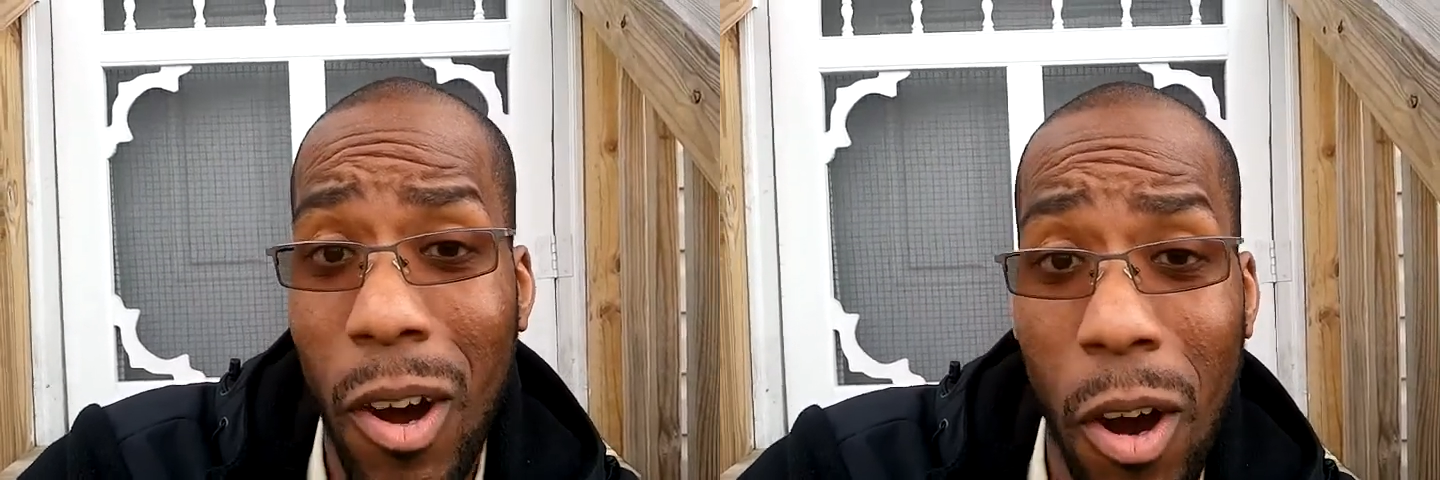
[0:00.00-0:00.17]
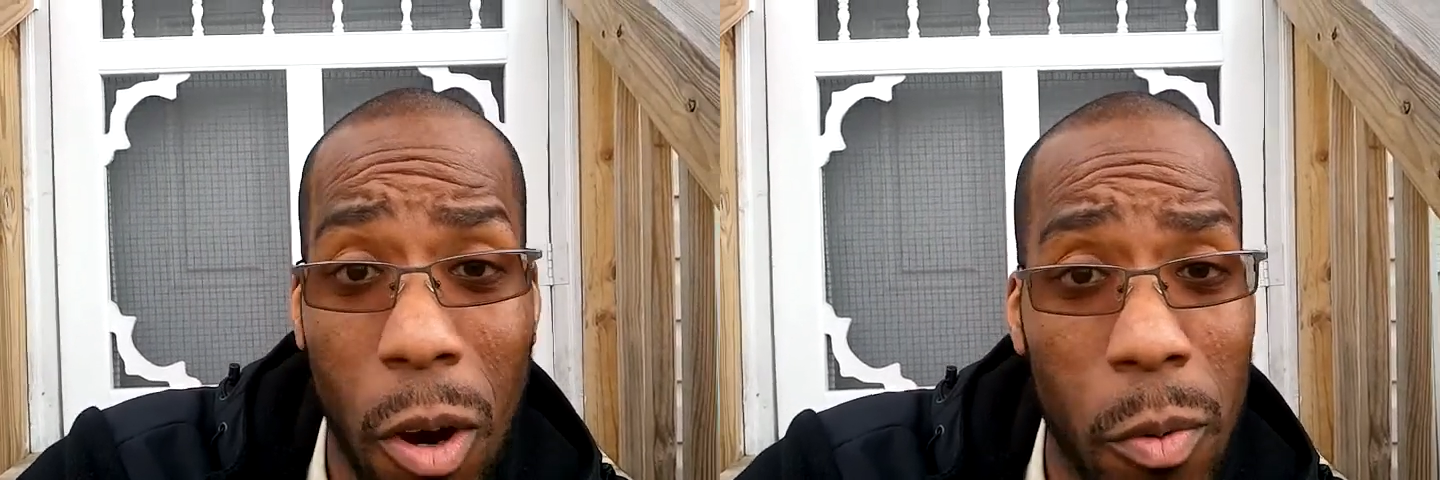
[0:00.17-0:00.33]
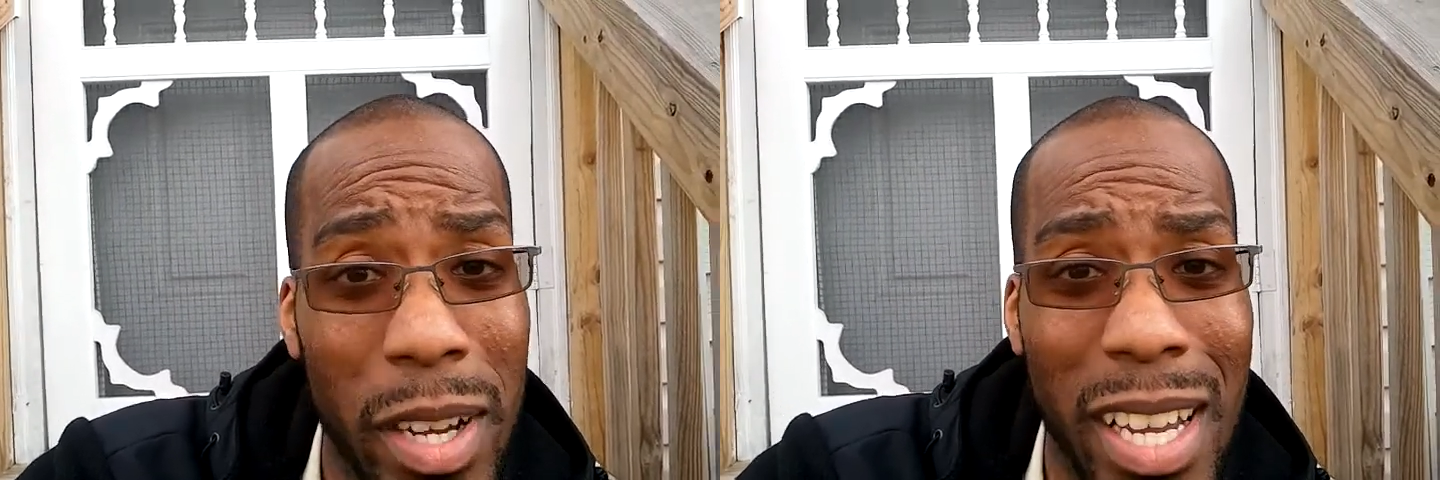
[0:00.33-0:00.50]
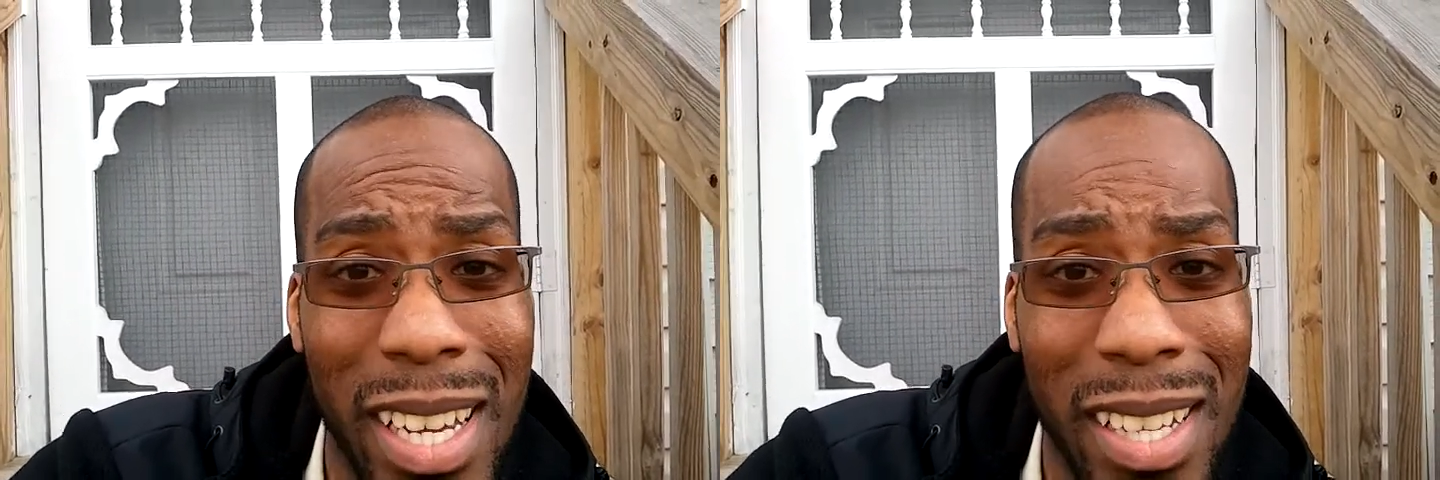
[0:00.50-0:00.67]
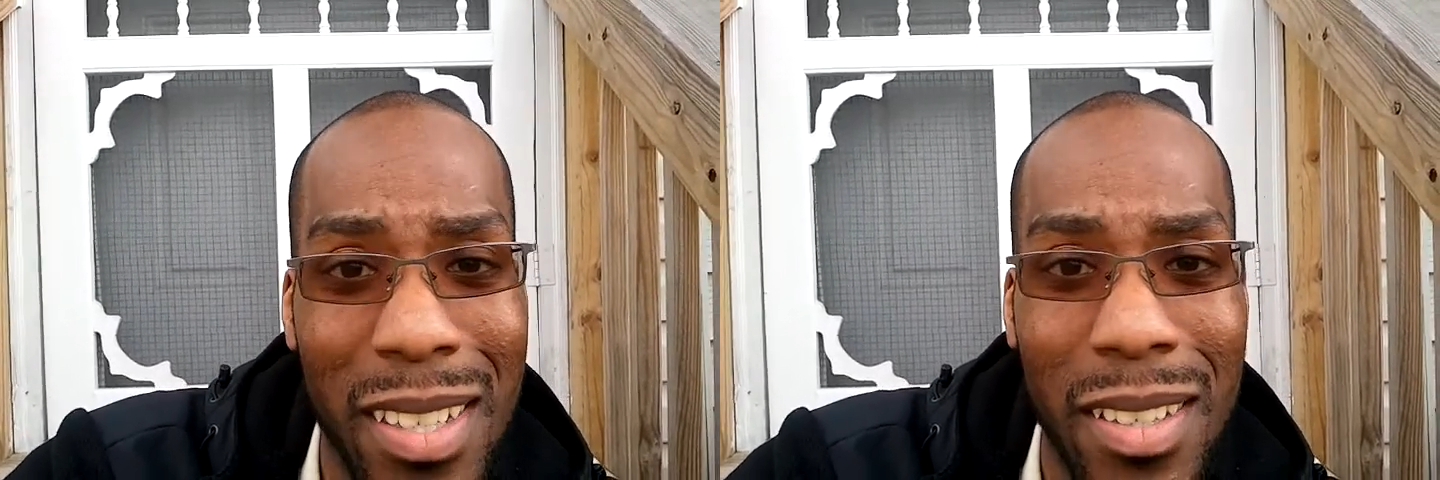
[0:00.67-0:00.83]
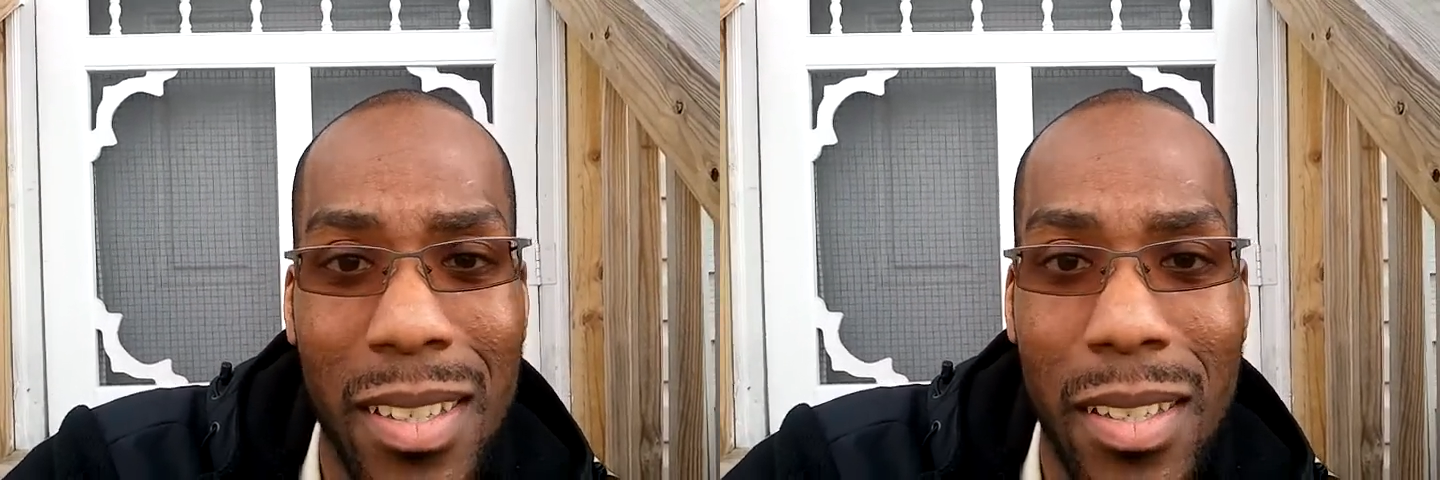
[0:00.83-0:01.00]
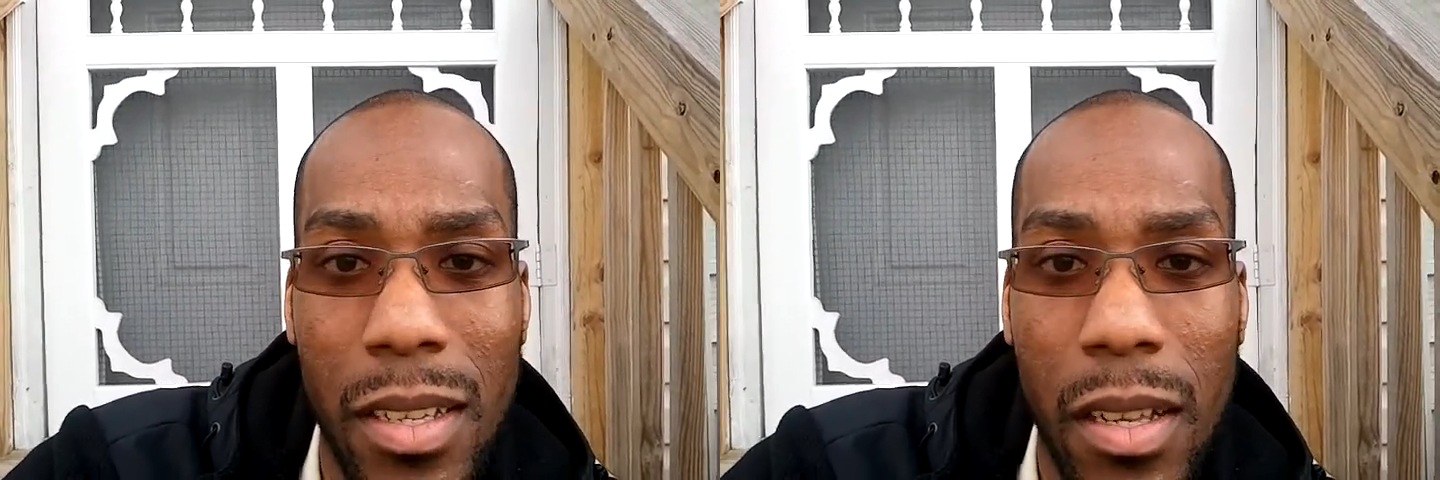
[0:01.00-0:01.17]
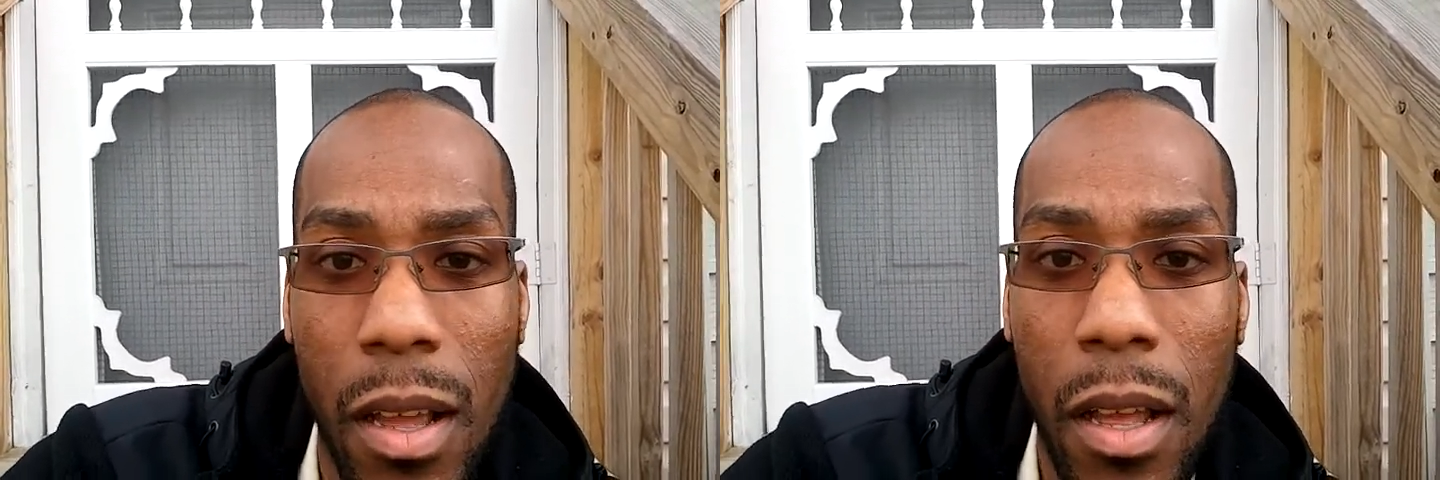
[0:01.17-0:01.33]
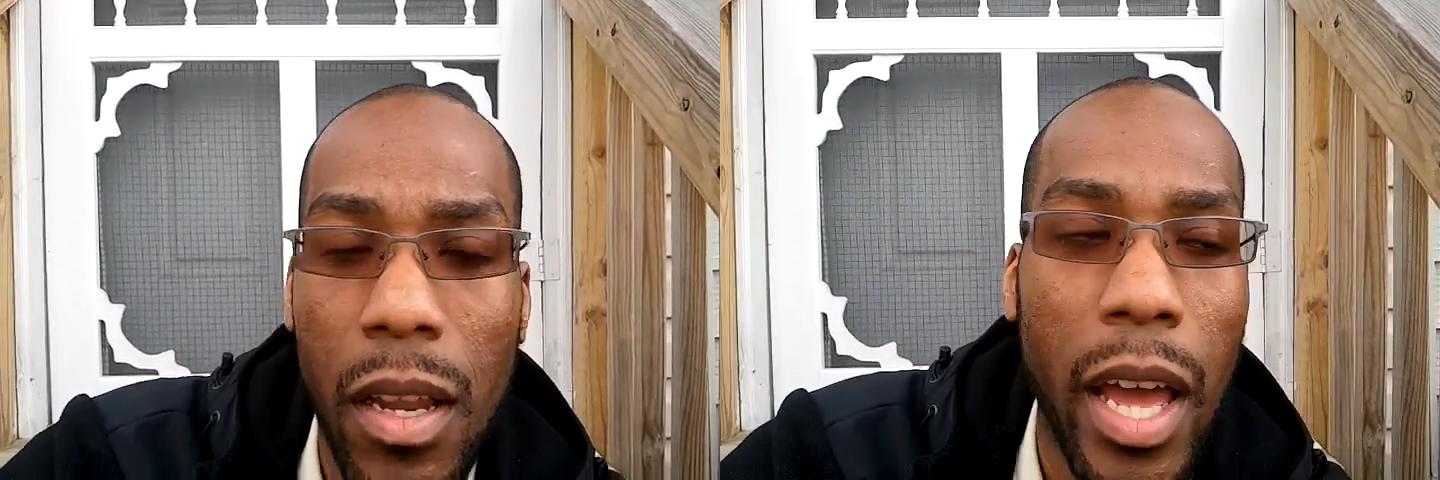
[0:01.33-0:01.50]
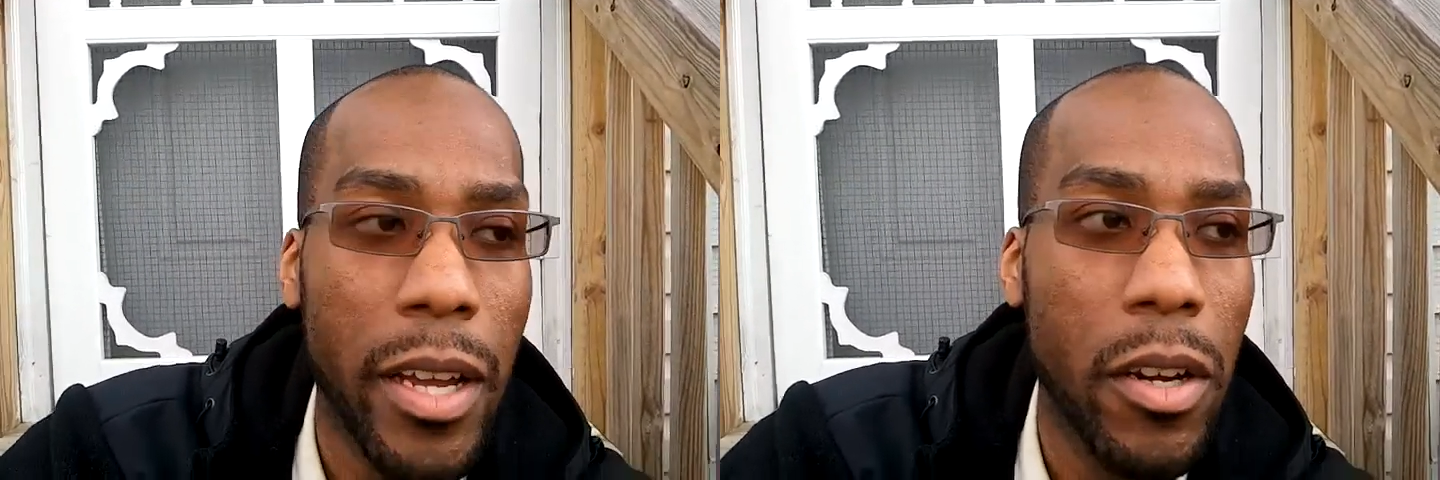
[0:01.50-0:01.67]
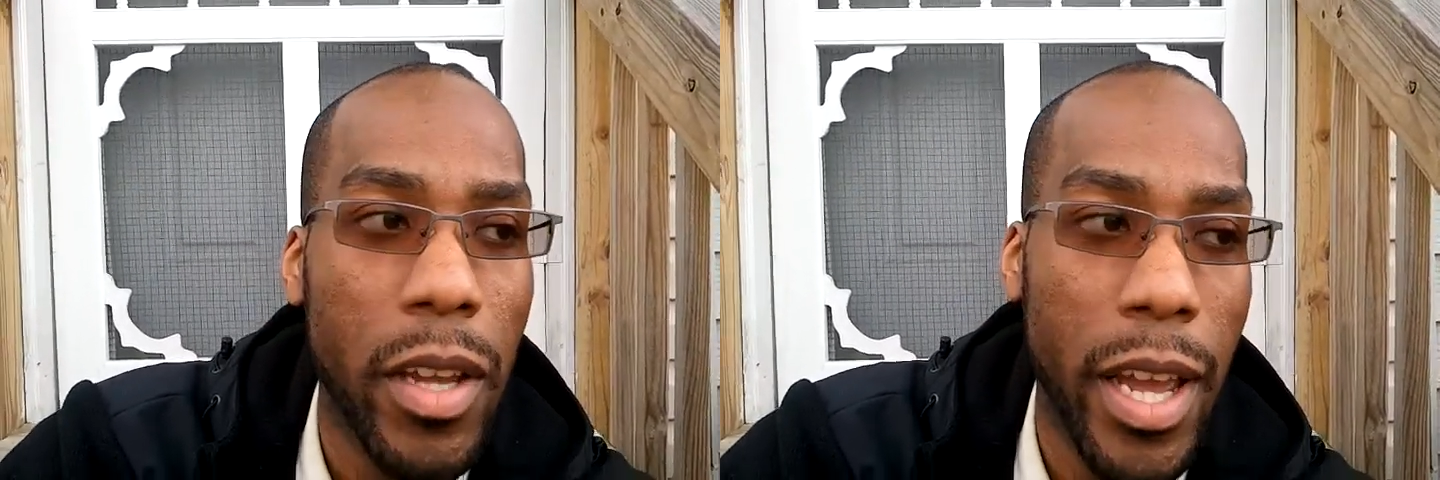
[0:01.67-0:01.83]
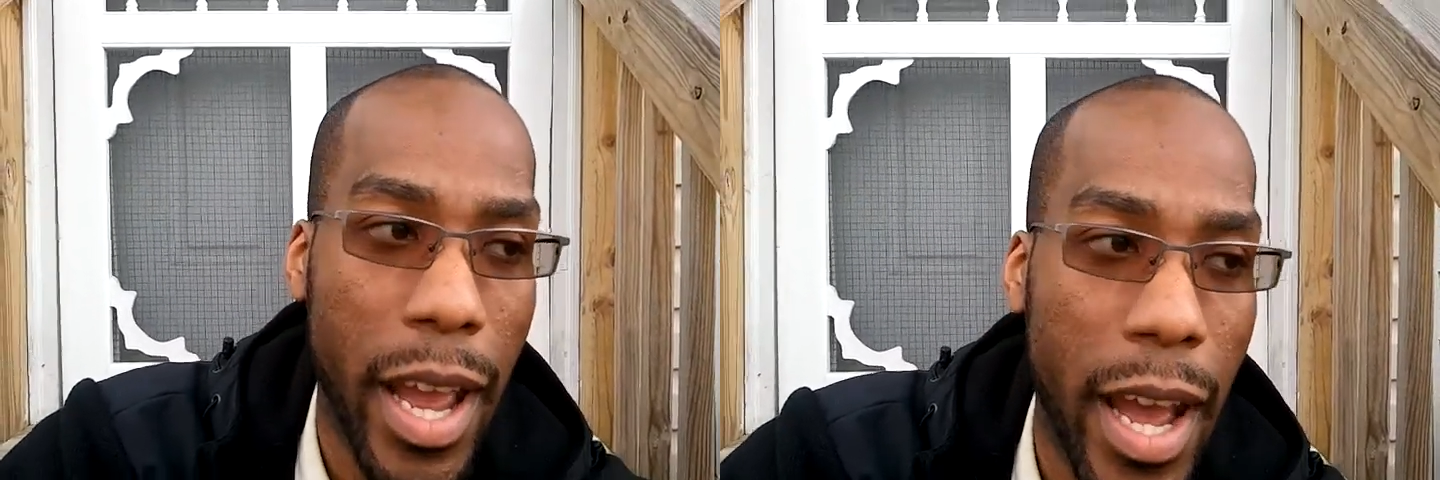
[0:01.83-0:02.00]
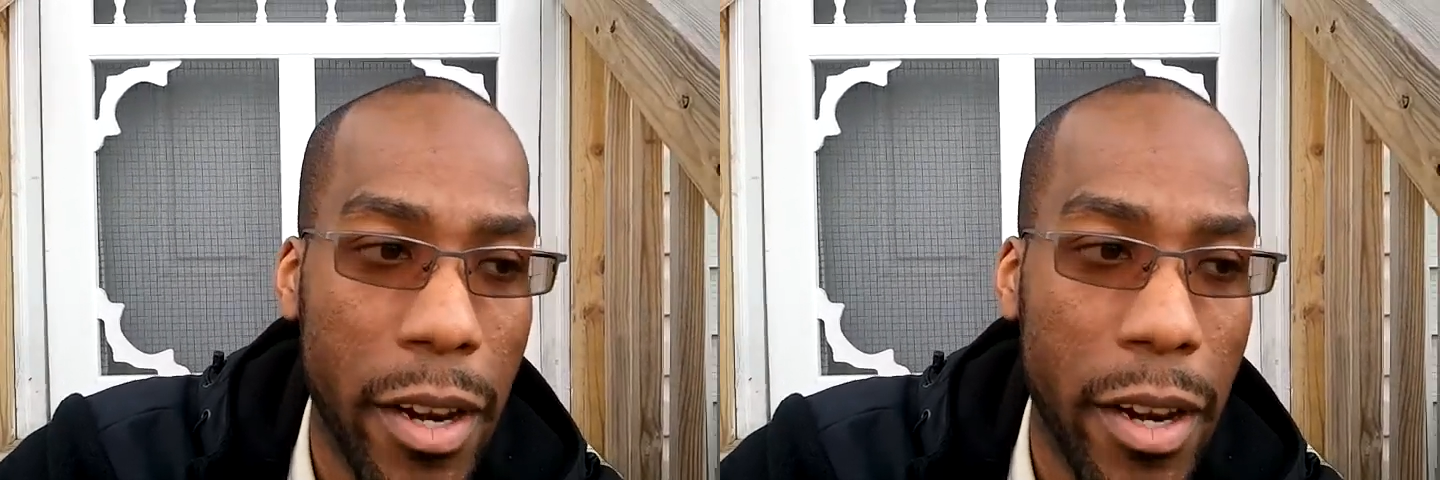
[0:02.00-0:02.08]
always like okay